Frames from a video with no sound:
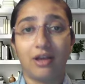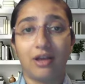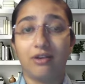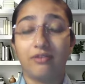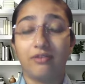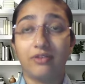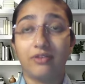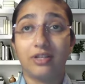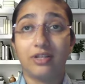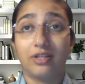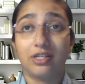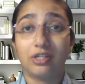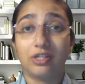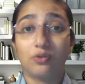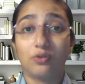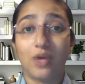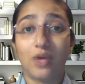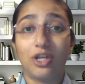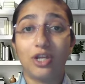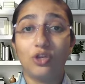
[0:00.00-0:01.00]
This
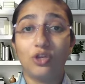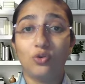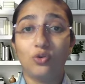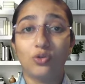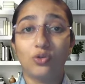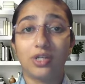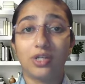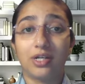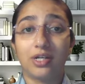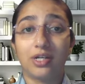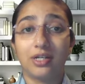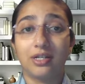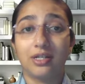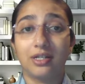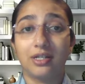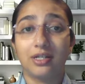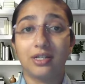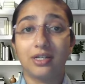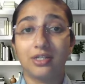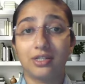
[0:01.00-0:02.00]
is when user
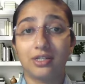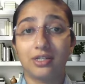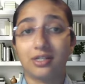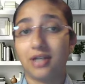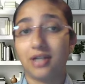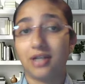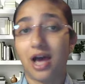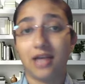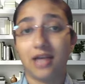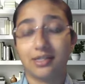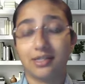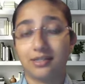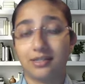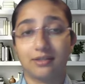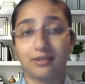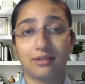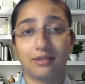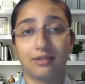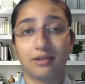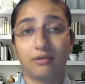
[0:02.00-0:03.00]
just
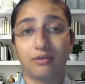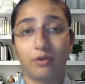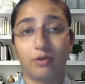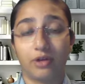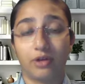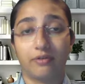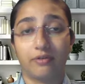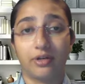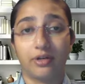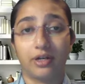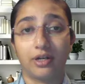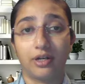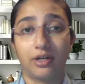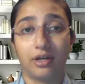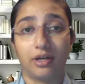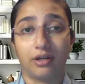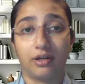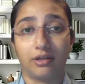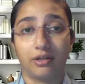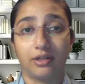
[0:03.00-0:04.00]
asks whatever
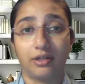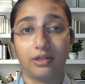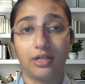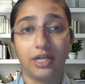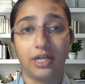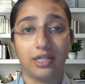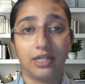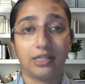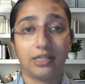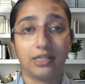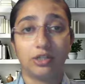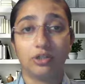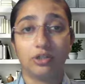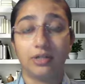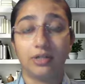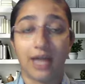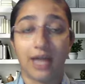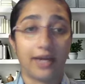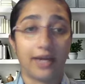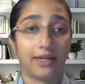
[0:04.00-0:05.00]
he needs
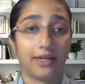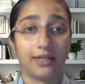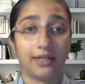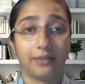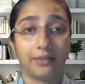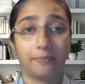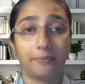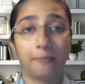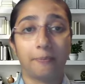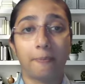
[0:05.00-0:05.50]
directly.